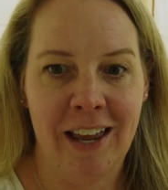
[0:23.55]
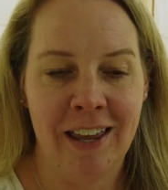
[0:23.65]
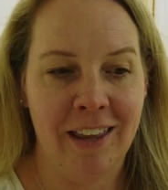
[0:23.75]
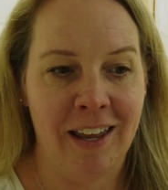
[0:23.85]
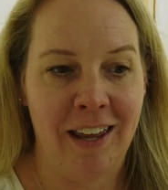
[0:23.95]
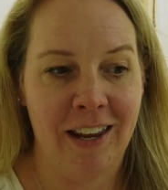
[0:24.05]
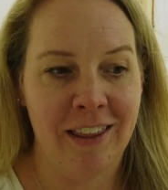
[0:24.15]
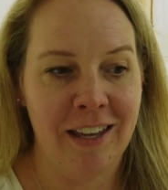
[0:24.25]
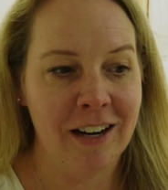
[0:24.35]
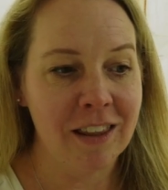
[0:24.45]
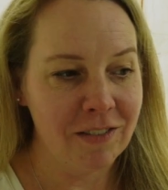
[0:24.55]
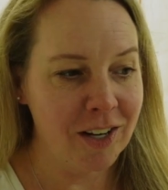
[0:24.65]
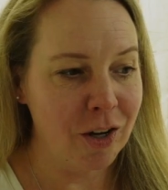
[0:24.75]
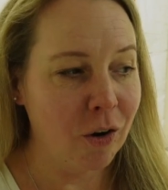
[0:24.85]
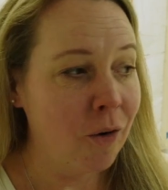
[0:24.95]
And then at the end of the
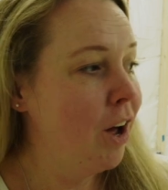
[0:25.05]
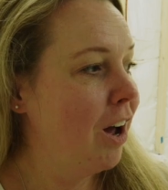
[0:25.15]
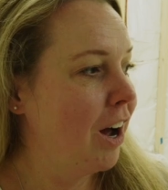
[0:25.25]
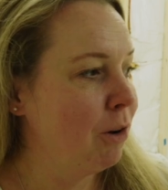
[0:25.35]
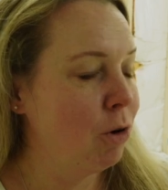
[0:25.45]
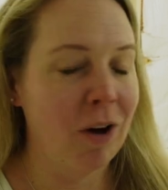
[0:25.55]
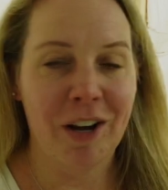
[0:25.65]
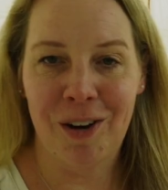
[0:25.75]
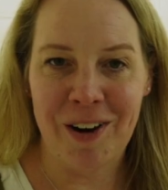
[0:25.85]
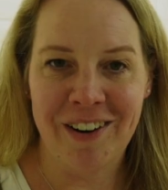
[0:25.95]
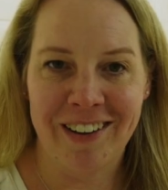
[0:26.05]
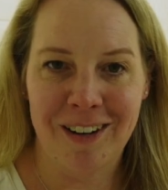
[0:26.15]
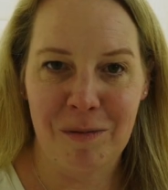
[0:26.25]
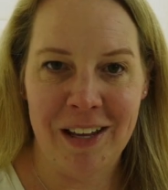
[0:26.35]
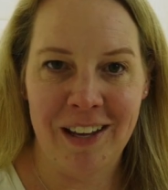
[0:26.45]
video, I will walk you around a
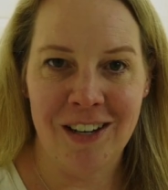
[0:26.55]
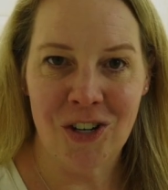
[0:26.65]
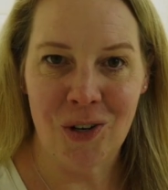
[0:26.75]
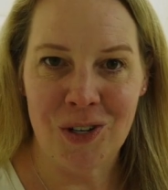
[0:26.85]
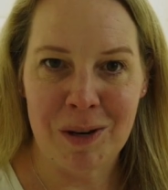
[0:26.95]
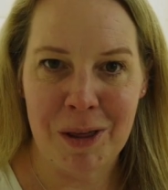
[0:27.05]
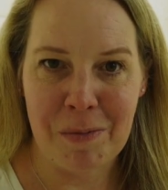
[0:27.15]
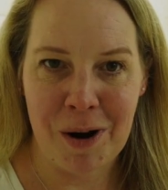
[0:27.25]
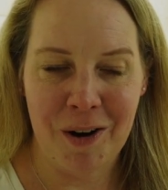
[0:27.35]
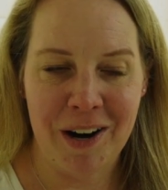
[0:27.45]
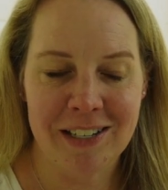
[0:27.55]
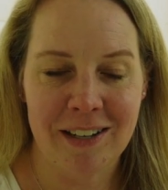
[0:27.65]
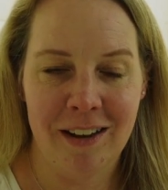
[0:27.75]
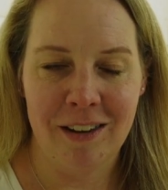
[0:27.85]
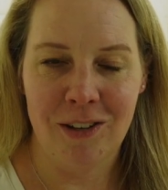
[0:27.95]
little bit and show you some of the progress
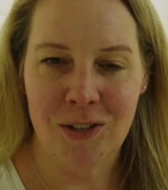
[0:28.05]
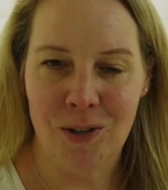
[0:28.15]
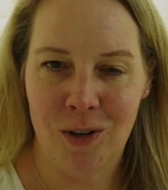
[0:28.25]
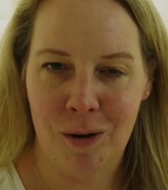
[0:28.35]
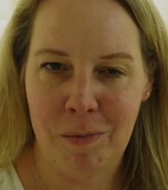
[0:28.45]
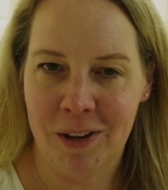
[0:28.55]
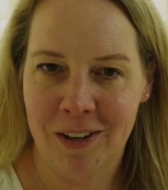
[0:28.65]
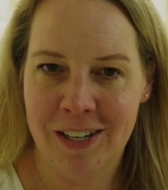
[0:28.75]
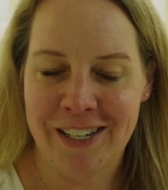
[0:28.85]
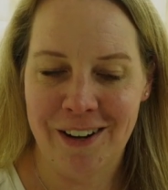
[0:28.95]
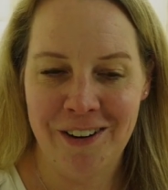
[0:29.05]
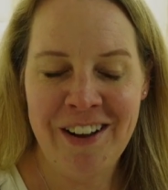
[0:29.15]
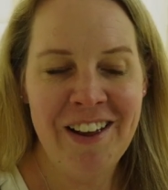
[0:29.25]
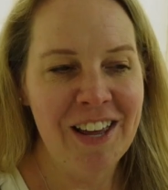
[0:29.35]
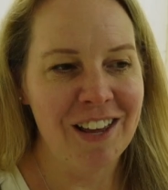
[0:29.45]
on the new studio build. So
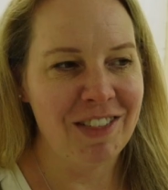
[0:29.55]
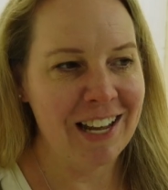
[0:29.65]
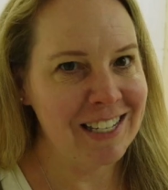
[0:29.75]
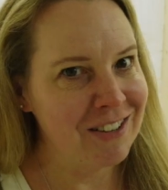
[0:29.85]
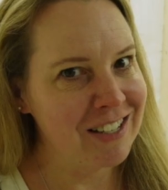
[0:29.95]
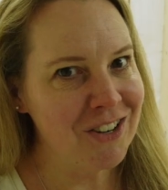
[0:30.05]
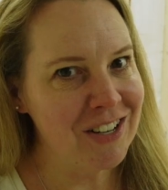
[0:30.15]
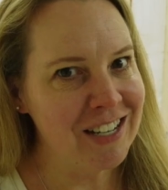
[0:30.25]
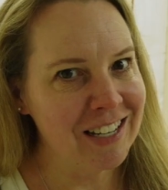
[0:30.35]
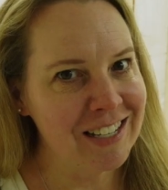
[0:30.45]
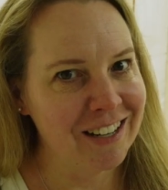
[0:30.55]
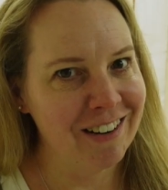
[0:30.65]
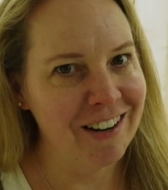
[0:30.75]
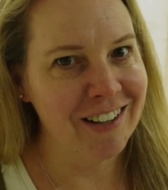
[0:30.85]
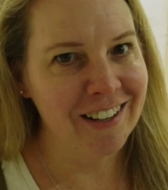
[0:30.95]
if that sounds interesting, stick around.